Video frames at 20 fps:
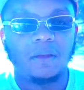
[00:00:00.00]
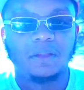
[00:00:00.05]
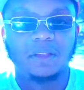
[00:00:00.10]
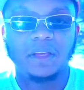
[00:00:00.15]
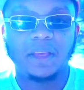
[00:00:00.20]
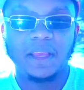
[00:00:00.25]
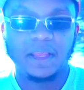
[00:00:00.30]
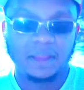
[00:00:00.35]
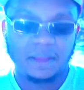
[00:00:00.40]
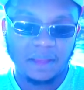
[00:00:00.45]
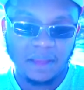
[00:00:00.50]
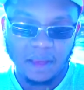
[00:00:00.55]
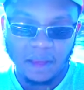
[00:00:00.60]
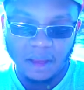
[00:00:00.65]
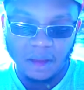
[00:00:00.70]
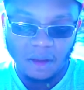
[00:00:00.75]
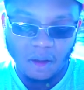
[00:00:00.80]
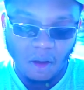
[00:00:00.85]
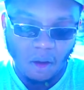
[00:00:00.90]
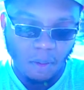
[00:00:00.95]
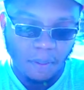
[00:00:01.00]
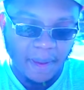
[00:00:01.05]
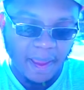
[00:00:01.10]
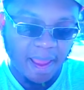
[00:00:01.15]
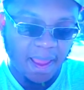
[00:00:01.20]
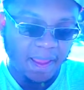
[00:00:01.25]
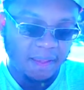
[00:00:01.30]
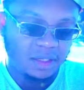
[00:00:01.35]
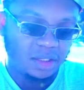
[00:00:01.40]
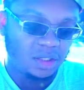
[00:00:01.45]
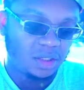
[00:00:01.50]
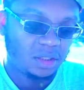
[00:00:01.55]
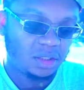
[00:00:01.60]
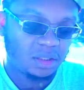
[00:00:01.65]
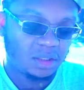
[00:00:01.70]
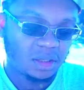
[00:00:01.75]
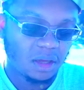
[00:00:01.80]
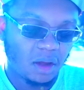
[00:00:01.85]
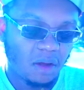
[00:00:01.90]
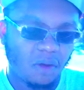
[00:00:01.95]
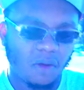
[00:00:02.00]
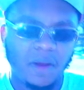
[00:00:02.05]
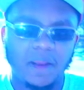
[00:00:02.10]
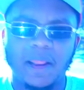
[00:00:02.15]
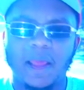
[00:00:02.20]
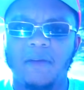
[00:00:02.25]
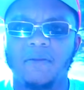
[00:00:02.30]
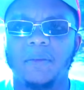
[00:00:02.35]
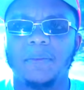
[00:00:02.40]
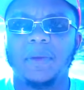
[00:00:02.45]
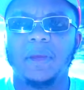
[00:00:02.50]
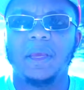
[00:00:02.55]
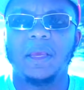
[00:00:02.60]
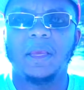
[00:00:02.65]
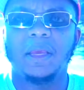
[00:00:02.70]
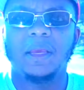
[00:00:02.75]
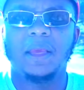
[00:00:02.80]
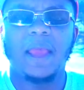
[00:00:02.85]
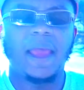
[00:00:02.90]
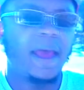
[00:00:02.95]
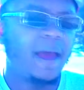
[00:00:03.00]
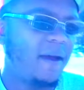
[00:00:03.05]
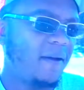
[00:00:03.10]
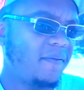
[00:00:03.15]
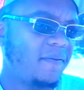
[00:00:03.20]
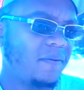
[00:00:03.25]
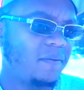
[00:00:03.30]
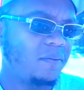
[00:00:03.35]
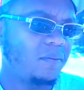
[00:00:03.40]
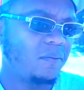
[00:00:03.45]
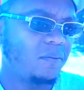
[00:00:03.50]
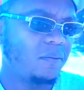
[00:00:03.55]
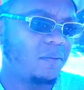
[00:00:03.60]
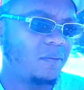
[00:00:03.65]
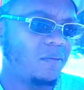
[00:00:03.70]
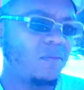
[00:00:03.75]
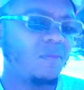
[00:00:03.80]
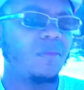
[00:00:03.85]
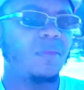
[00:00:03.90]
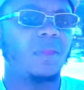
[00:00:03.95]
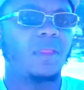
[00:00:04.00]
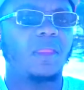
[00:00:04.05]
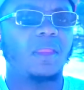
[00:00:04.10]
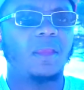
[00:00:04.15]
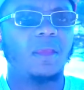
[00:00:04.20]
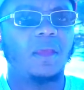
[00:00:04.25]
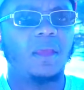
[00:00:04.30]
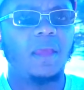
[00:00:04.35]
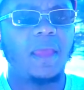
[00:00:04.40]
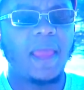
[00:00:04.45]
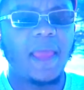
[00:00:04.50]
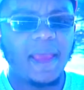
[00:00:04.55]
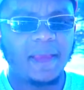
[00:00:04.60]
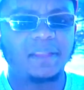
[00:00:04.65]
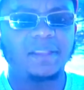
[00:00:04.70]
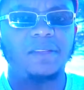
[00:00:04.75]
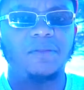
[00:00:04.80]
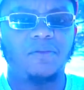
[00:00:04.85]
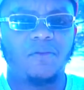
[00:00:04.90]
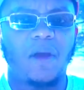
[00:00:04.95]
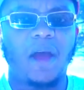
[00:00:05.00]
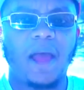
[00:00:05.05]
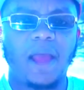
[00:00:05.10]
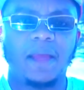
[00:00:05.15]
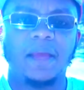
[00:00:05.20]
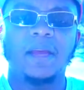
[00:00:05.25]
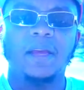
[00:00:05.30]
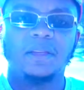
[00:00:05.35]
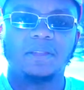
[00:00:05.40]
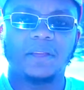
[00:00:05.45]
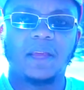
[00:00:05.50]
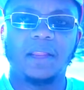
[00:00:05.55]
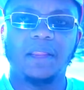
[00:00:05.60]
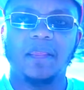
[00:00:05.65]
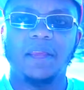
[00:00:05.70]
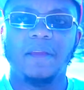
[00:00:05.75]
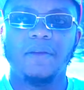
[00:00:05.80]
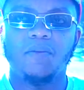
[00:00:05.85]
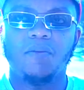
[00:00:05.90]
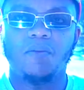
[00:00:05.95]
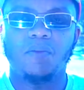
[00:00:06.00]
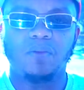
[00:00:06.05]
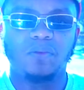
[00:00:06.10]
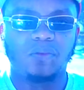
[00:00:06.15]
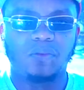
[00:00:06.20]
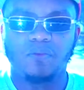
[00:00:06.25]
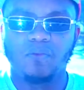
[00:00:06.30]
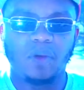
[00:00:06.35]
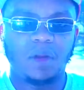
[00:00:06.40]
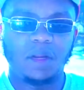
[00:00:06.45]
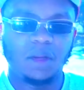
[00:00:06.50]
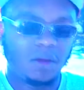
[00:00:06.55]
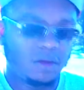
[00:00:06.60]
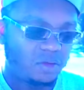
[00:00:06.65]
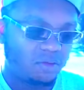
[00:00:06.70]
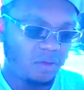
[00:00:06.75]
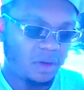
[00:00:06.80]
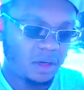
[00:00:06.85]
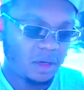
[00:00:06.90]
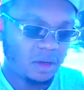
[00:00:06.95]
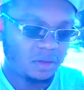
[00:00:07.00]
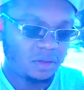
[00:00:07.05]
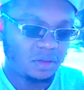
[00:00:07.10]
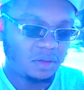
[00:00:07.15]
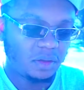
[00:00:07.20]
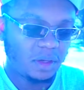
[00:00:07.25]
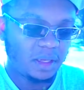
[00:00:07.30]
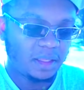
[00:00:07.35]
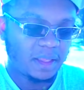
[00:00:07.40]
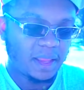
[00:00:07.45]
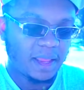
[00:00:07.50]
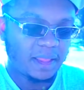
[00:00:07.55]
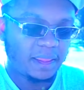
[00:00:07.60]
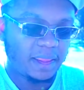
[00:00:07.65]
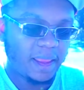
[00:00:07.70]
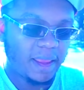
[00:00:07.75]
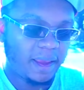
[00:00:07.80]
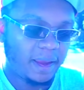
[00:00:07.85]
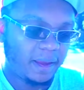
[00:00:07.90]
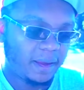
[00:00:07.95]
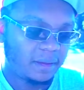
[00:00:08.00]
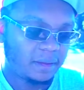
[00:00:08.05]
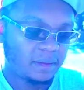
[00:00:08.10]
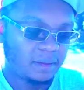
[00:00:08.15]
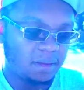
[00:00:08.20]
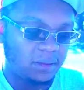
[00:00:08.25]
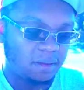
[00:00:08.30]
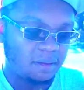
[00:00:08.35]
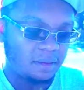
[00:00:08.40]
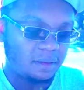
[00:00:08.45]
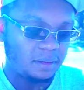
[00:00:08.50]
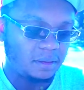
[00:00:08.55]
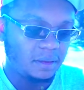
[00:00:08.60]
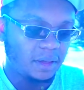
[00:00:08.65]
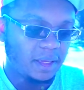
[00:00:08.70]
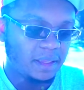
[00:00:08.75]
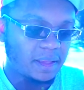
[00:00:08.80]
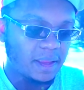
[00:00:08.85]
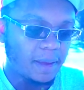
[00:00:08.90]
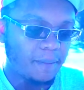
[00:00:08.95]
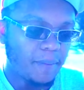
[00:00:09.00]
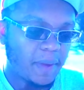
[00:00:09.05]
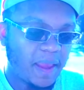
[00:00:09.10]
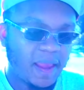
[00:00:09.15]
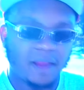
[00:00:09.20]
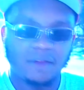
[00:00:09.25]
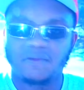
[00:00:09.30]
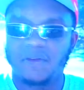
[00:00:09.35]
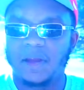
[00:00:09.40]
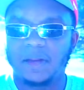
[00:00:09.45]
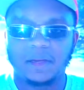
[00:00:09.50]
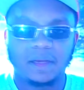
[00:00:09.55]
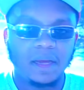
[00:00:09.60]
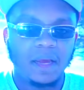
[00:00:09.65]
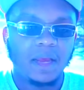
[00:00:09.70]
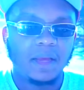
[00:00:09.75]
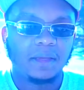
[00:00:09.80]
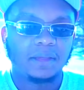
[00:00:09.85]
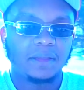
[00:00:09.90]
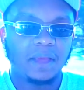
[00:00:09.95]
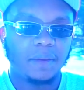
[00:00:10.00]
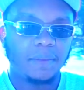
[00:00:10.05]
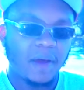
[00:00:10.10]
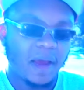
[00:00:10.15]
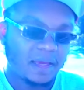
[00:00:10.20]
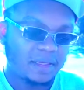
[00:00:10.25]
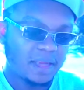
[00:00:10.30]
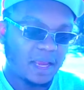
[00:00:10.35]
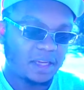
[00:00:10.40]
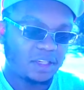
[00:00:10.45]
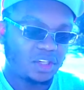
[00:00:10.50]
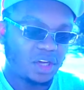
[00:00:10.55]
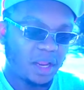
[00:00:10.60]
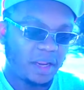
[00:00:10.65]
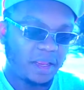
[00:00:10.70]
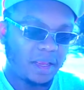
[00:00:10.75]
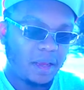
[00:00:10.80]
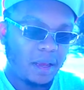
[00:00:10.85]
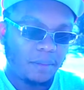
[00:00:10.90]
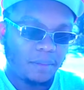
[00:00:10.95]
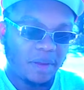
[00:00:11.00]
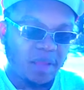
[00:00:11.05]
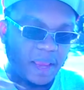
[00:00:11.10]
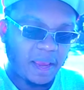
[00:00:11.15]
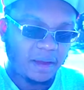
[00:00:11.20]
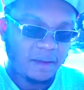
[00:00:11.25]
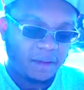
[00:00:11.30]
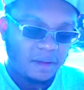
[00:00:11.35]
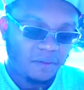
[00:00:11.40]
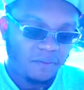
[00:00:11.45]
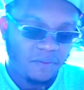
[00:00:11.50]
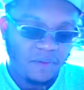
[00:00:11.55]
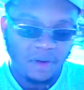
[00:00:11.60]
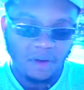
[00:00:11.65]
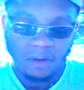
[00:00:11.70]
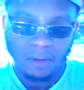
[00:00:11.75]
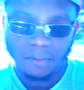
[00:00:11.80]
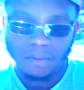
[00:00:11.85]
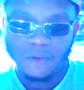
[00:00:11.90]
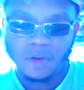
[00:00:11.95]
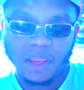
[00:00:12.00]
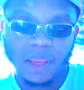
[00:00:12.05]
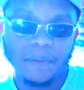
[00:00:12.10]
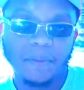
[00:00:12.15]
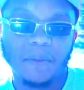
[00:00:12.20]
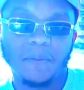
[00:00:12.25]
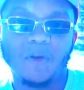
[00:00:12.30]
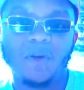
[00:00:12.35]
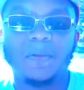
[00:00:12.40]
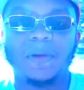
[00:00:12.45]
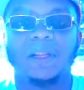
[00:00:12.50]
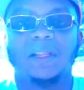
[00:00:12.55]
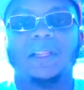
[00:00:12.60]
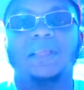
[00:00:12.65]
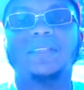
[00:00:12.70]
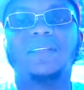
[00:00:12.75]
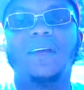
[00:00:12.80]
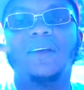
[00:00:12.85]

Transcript: to get the uh, gold badge. So, and that would be F, X, and Y. So I need one of those three unknowns to get that deck, to get that badge rather. Everybody's not shiny, but yeah, we're gonna keep it moving. Let's